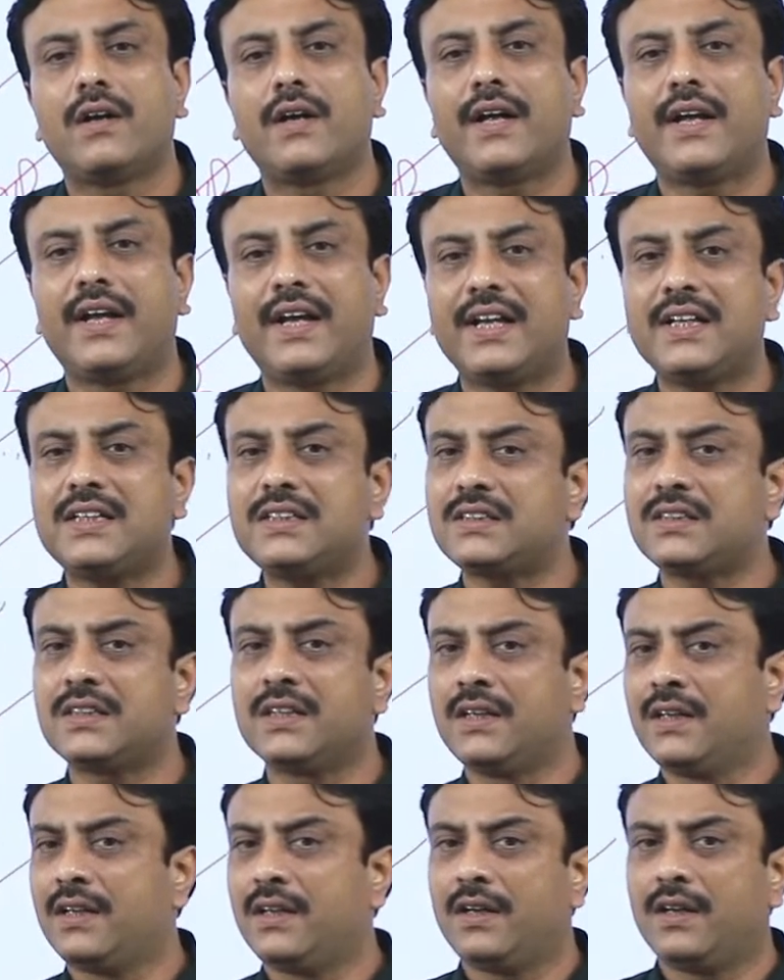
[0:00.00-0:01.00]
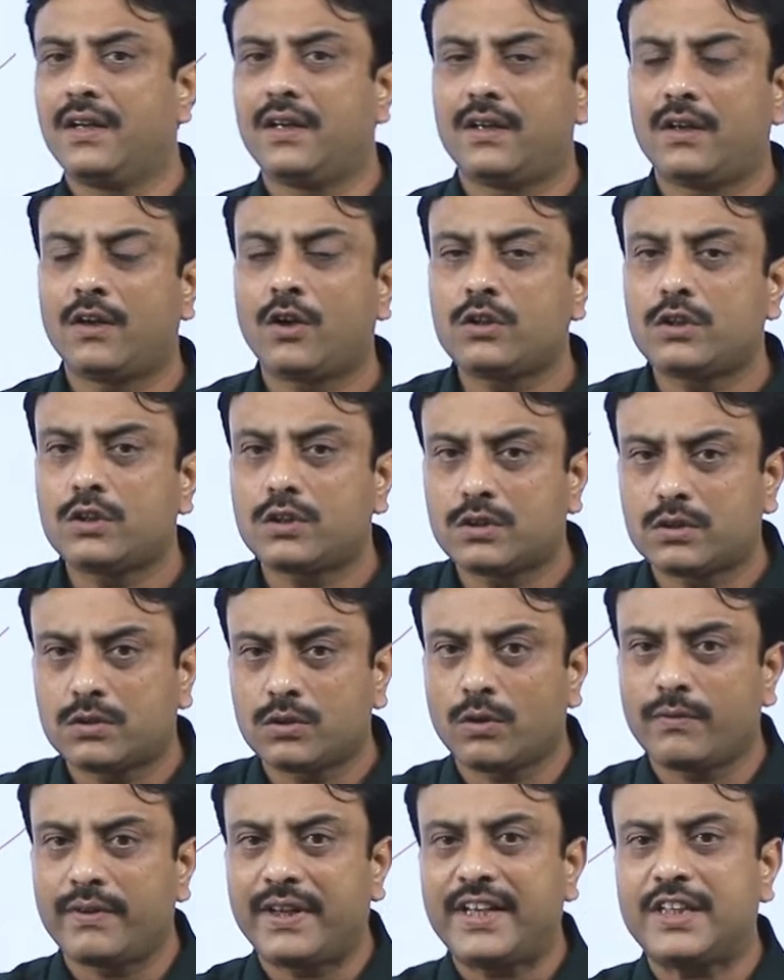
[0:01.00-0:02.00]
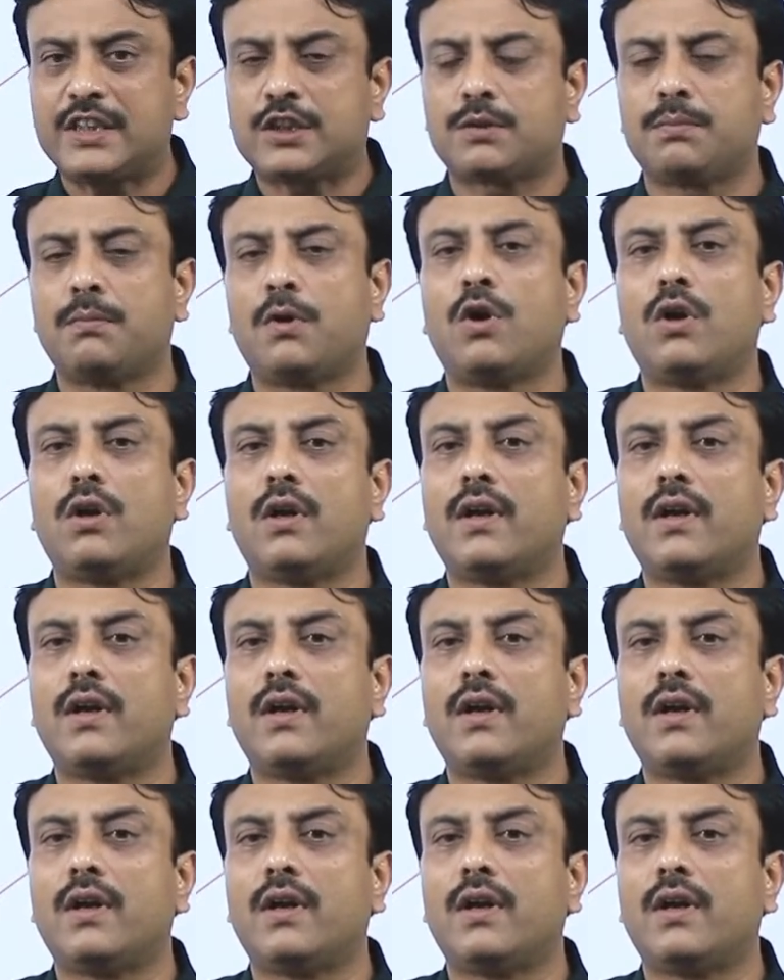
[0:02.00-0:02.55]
is not so very small.